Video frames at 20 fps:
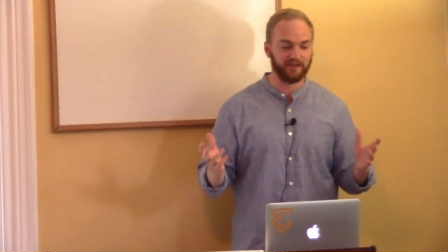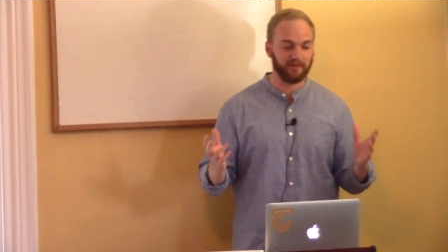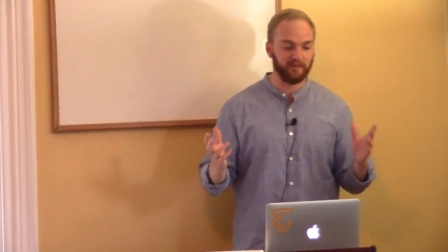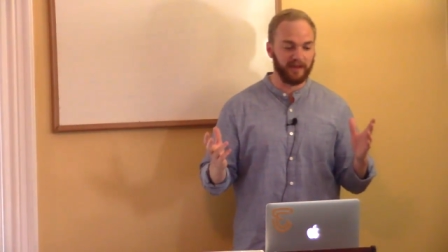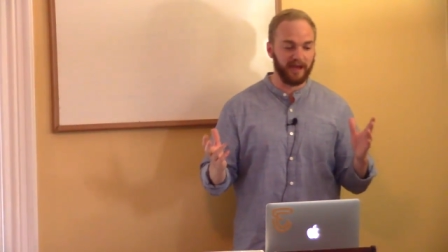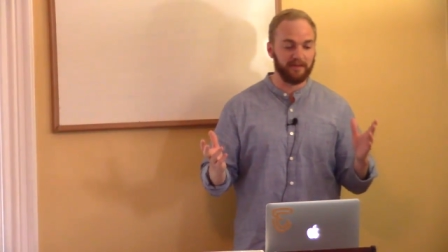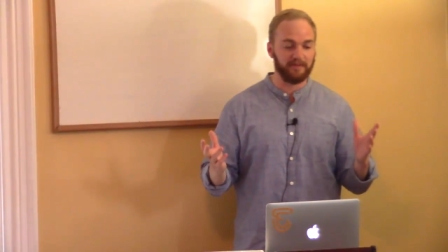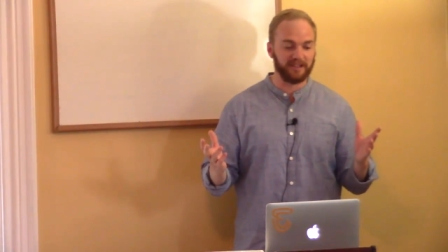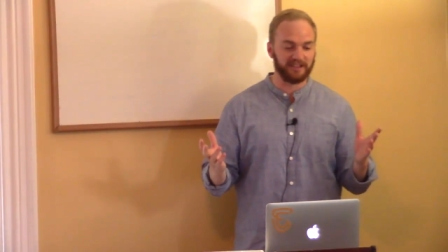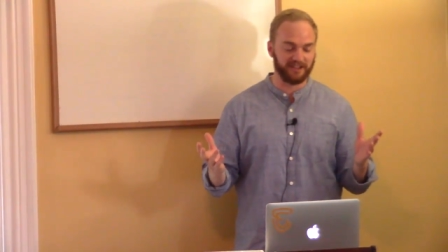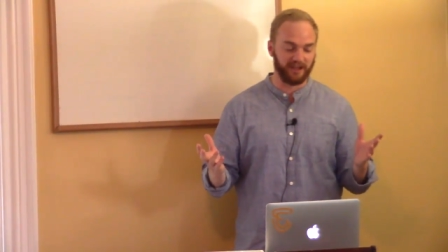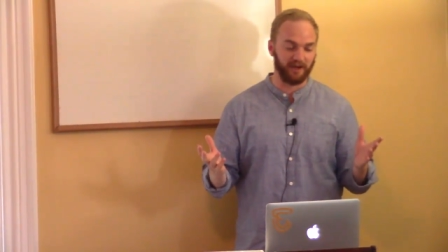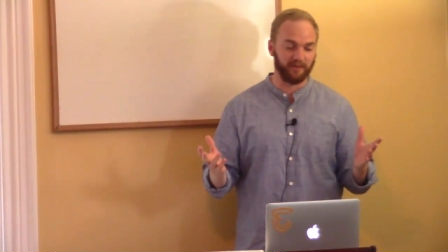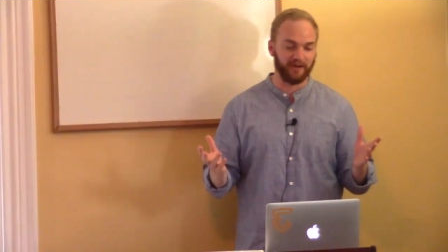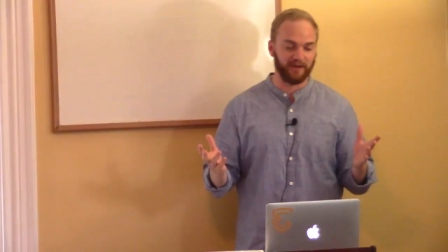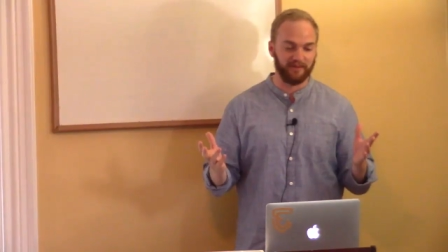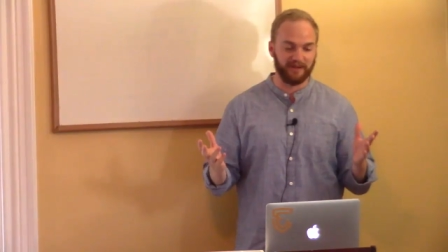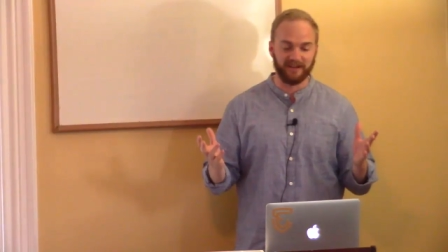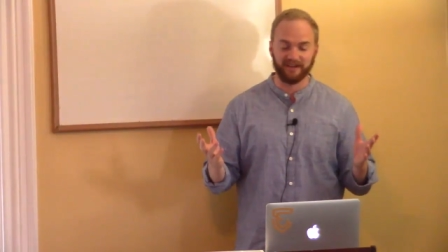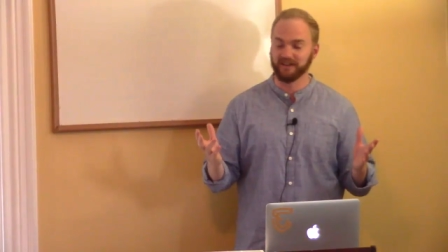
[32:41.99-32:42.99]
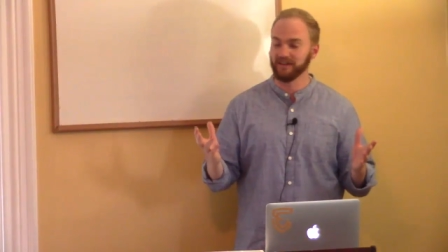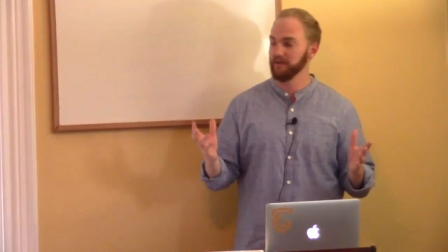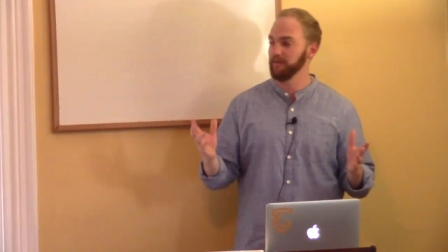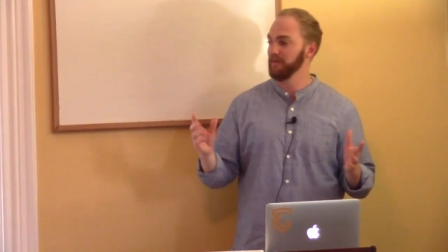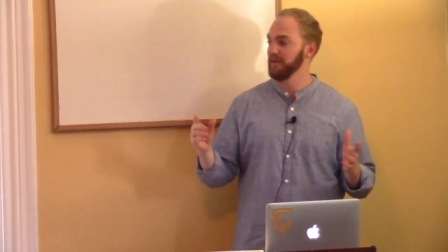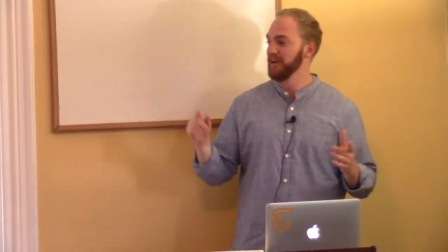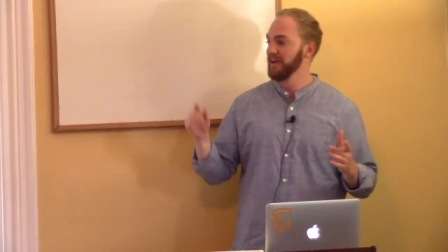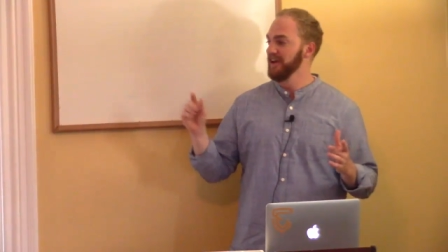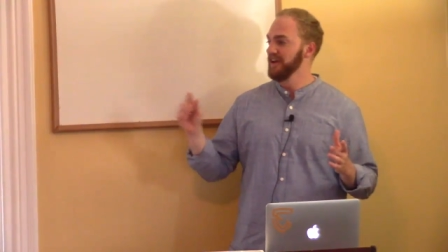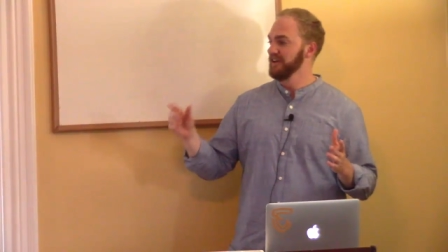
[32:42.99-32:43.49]
to maybe sharpen me or to
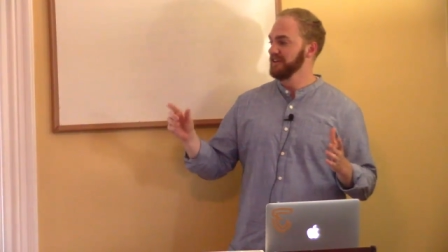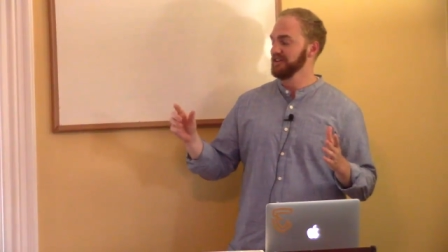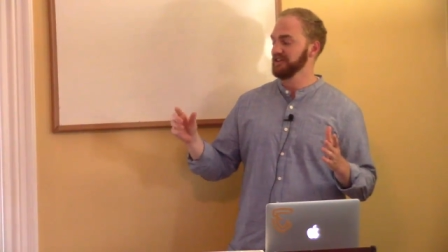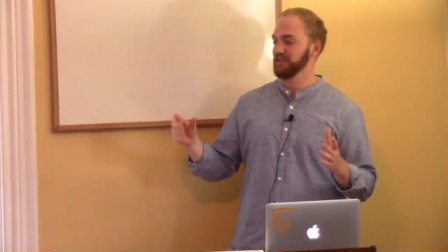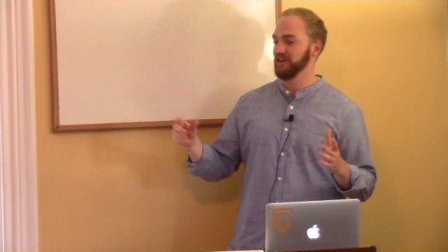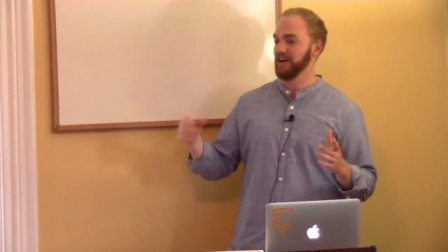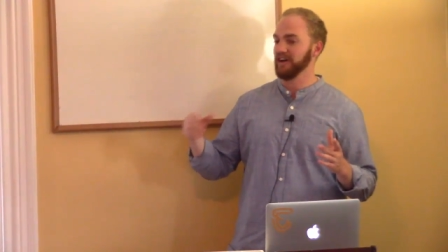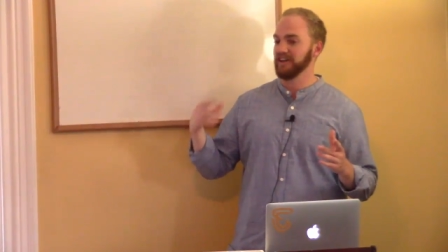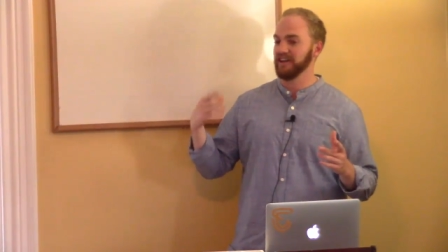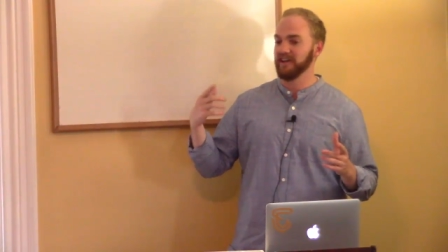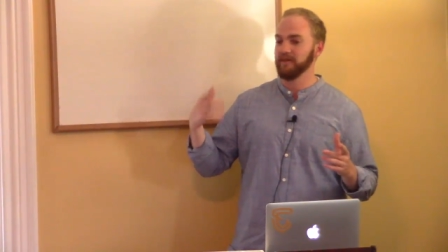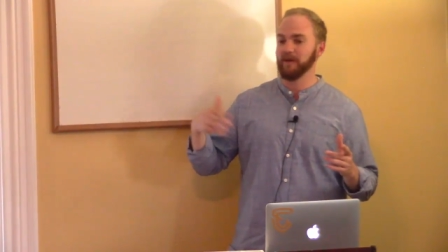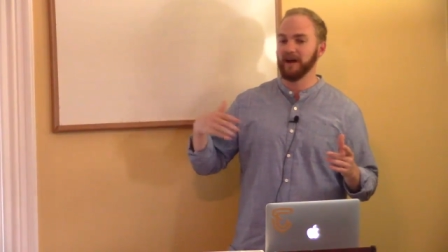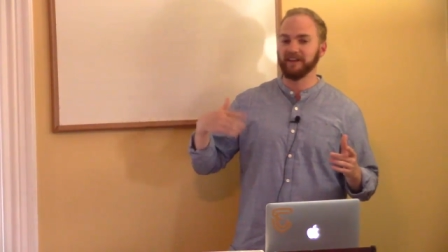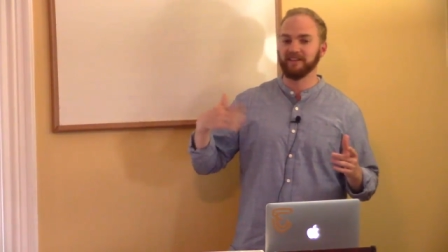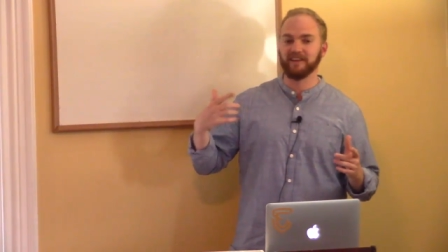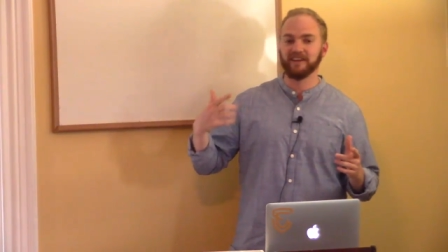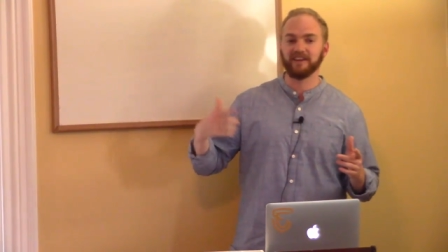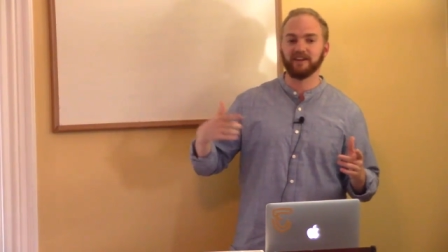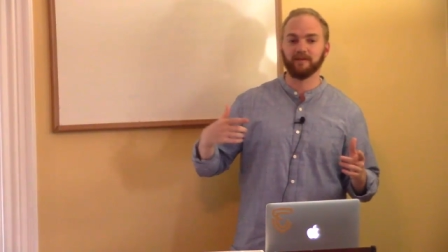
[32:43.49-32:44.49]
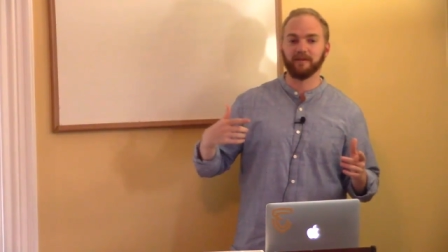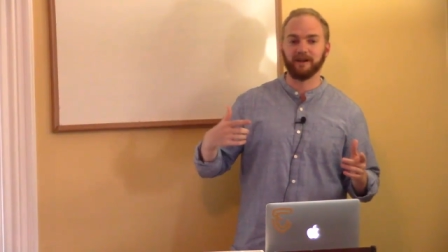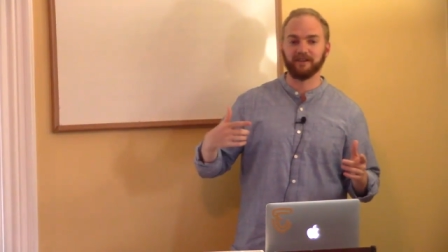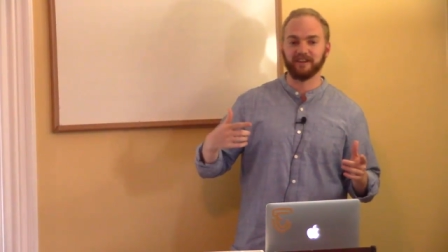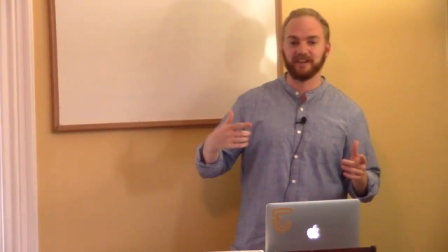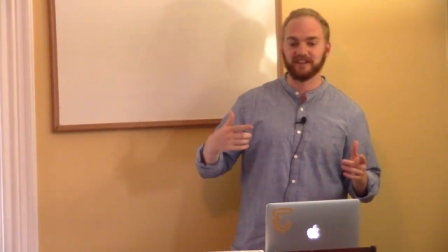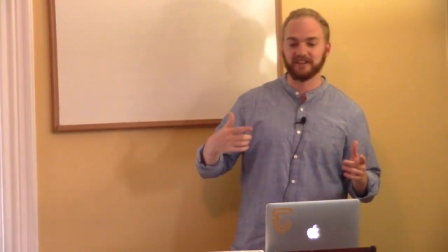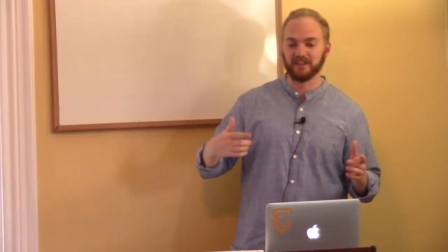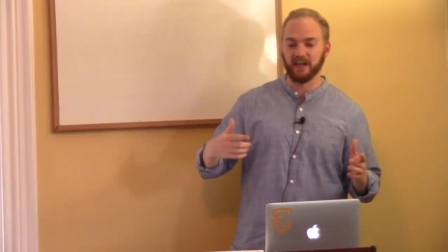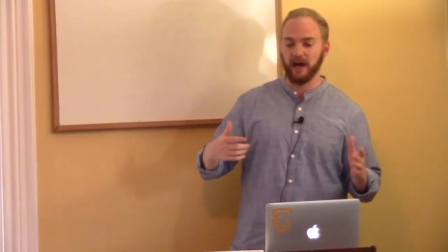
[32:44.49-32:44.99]
to try to get my thinking about
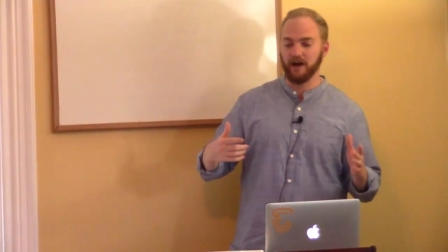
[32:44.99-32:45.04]
this.